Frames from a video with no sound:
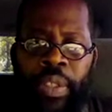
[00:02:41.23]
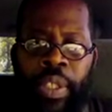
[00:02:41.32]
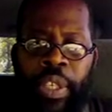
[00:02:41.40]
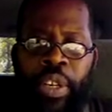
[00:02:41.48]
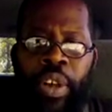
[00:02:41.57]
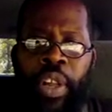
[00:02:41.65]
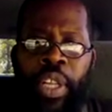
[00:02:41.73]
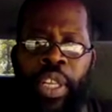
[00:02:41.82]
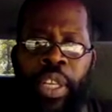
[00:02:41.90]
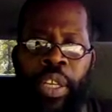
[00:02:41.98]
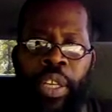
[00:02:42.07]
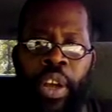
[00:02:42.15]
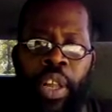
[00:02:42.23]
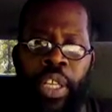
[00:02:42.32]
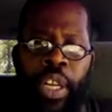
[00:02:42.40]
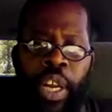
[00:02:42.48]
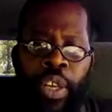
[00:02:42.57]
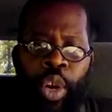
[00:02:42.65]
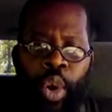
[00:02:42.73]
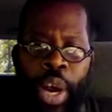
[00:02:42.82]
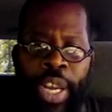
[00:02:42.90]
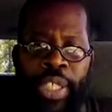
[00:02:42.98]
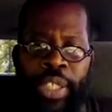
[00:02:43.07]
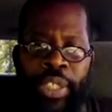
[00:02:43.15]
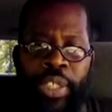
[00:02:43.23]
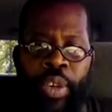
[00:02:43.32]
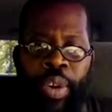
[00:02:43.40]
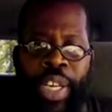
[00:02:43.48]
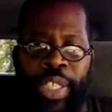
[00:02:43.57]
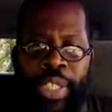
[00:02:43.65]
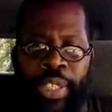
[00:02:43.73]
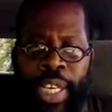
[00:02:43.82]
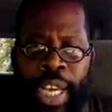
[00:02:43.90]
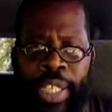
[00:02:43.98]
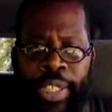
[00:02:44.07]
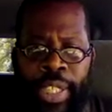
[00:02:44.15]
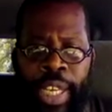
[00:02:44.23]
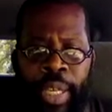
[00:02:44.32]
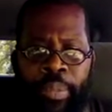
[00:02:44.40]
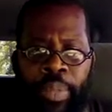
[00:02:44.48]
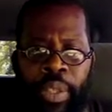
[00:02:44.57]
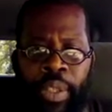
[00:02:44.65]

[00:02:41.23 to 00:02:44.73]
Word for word: They're calling calling on Christ. Christ is not his name.